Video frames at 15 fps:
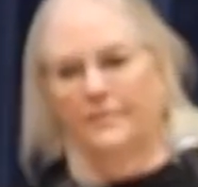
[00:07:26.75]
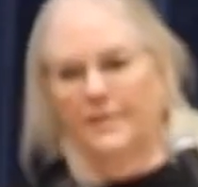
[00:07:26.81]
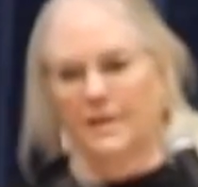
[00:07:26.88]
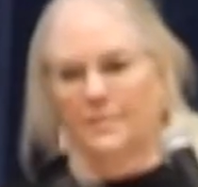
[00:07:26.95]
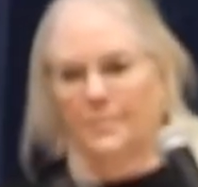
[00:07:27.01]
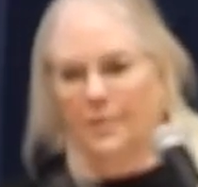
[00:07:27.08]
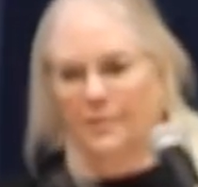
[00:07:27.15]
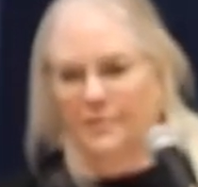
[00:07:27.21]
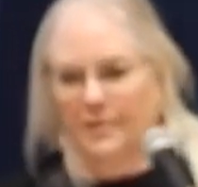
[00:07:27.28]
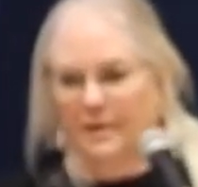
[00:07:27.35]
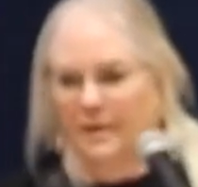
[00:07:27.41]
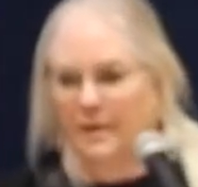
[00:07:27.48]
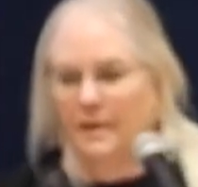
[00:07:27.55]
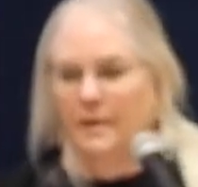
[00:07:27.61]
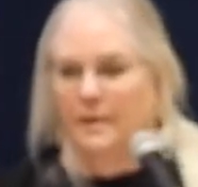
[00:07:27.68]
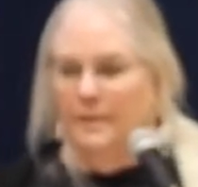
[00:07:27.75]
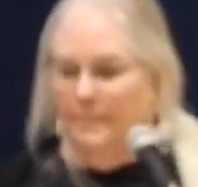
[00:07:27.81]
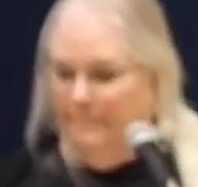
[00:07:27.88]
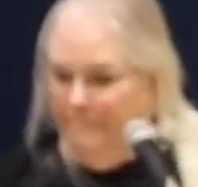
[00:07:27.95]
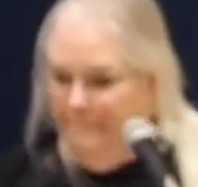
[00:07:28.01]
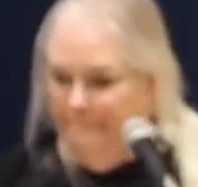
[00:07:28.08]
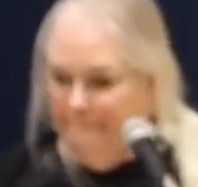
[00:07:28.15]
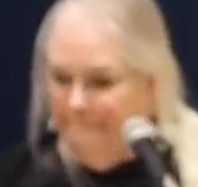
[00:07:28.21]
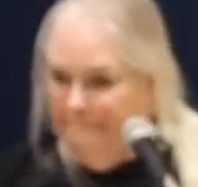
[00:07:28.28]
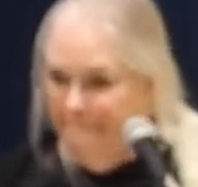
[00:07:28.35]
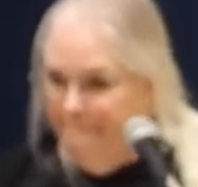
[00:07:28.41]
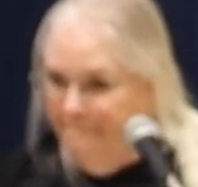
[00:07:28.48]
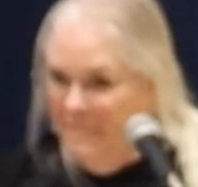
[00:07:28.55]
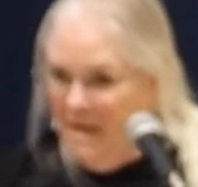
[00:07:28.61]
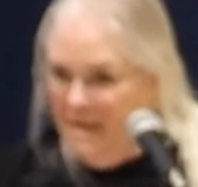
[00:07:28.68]
of this person.
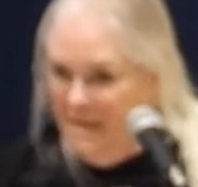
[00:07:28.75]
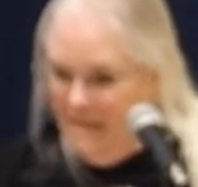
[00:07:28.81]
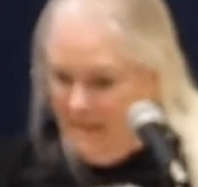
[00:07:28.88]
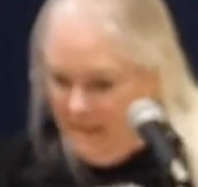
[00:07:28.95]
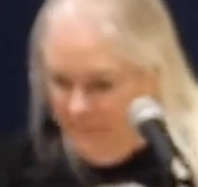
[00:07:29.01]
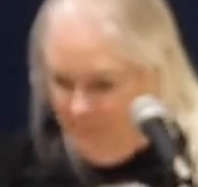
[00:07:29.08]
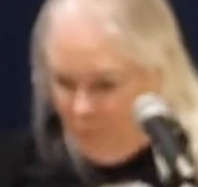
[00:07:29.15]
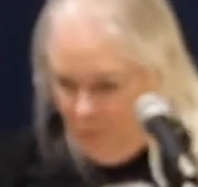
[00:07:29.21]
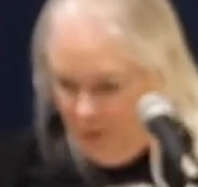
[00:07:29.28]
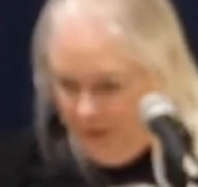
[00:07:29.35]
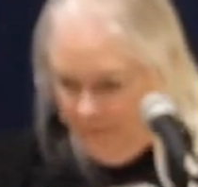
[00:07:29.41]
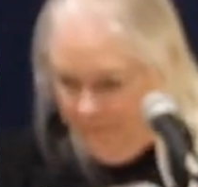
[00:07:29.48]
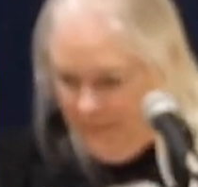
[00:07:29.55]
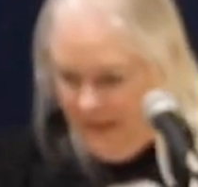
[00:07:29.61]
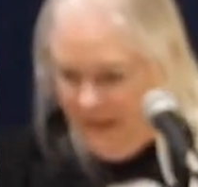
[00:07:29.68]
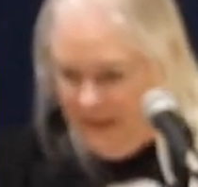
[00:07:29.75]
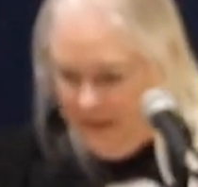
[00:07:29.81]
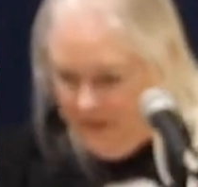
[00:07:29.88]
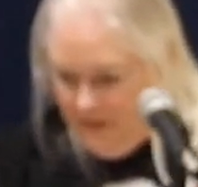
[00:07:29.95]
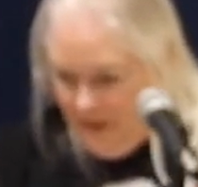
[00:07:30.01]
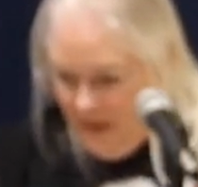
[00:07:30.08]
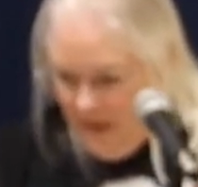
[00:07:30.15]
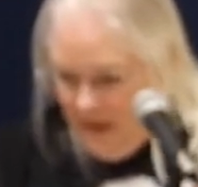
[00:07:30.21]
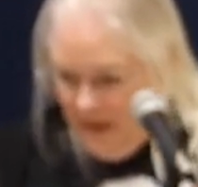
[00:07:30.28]
But it is important because